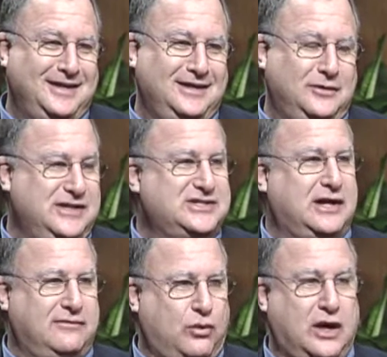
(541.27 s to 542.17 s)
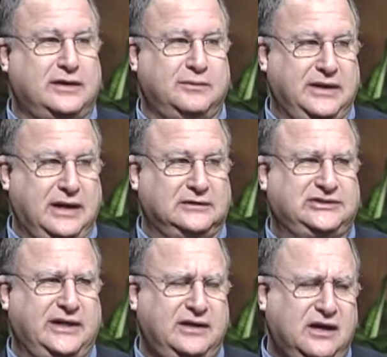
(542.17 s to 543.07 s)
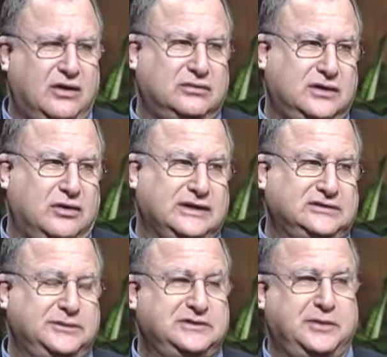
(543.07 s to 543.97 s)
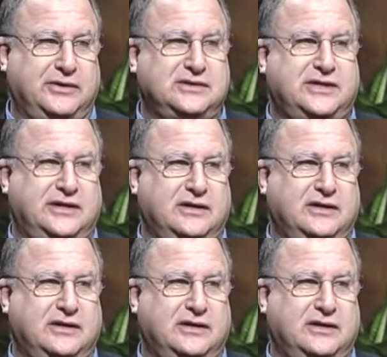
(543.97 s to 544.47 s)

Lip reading: you know, he's kind of walking me out saying, you know, go get some experience, kid,